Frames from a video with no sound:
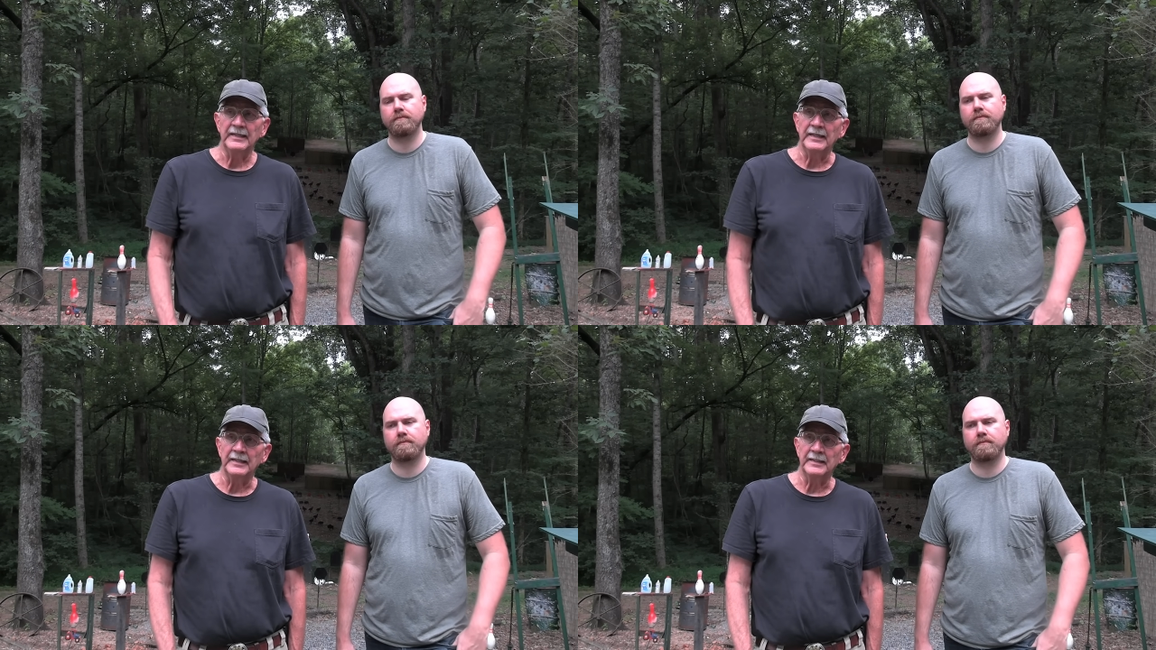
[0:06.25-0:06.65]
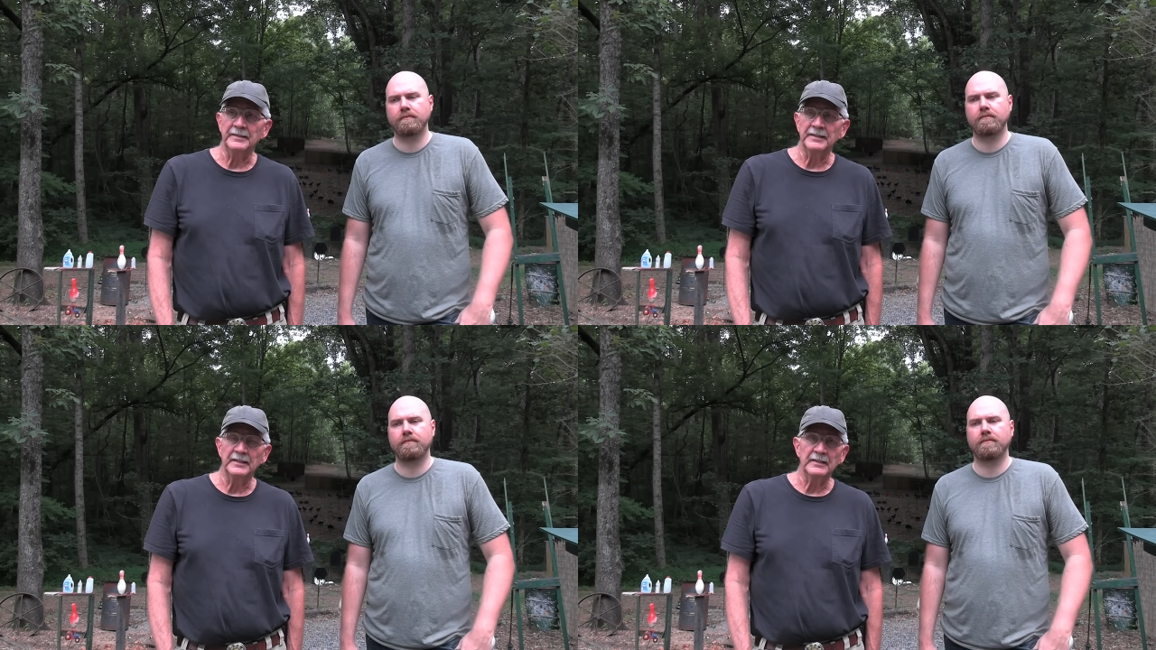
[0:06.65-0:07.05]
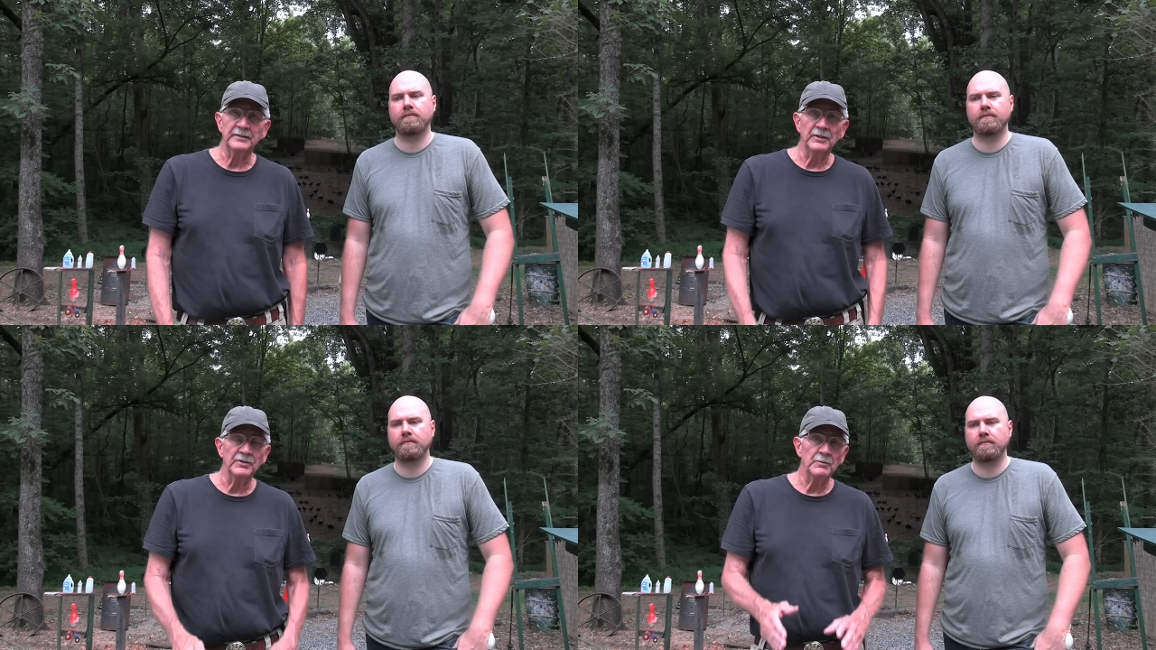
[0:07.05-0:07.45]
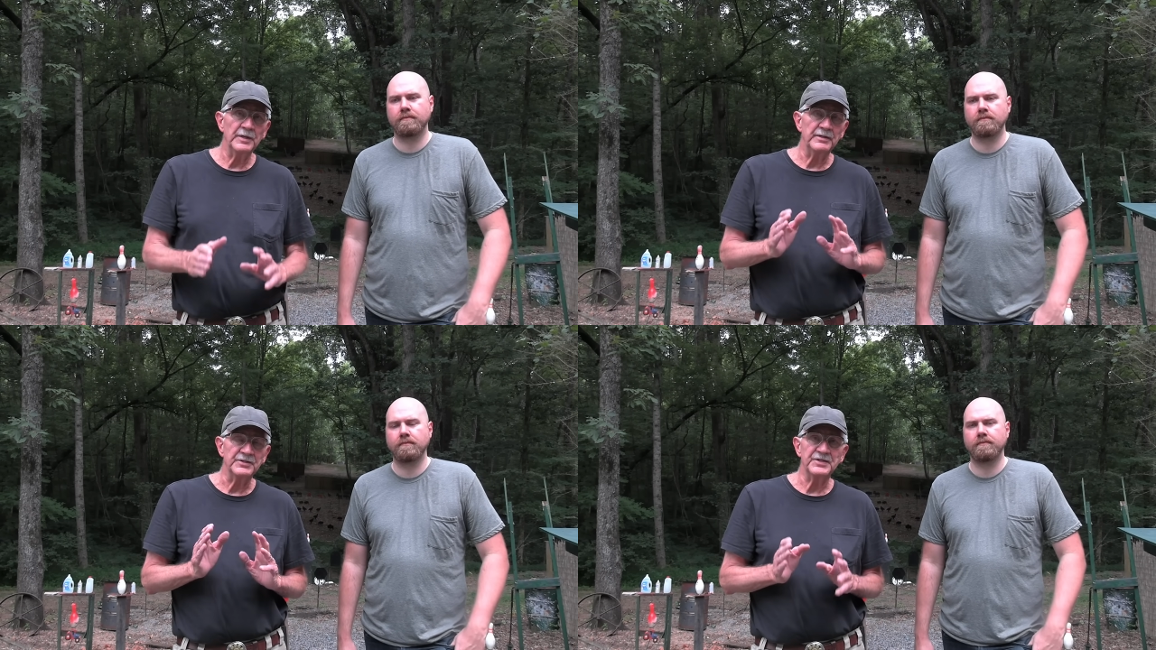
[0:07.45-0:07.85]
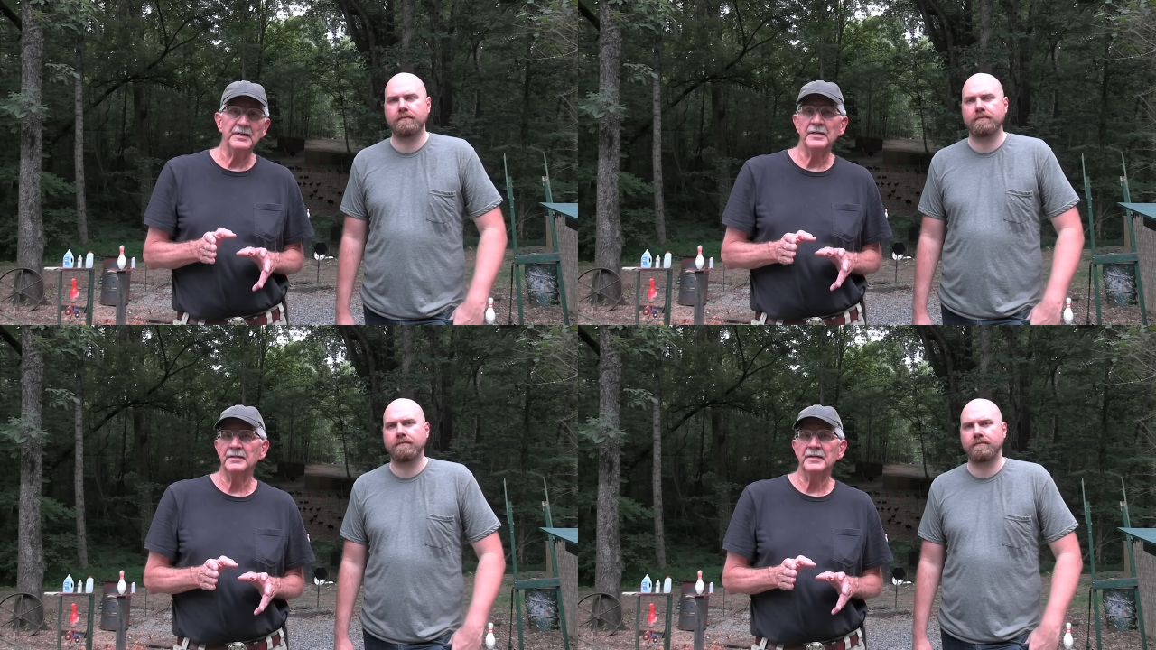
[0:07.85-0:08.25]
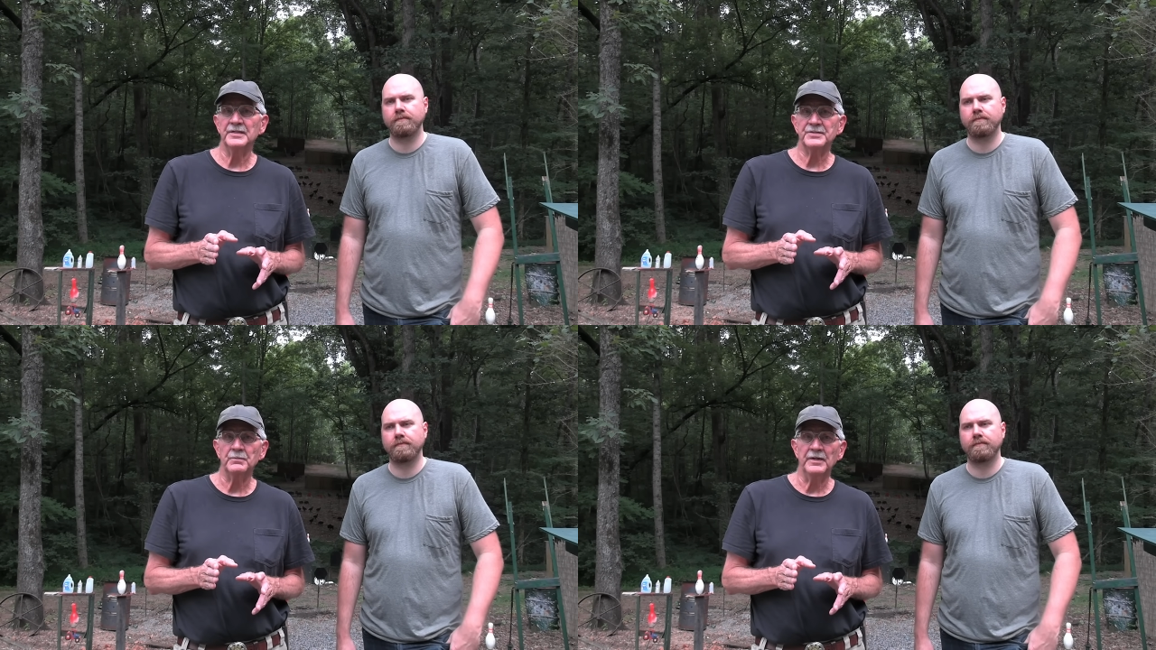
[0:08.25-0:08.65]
Speaker 1: and don't know where you're seeing this,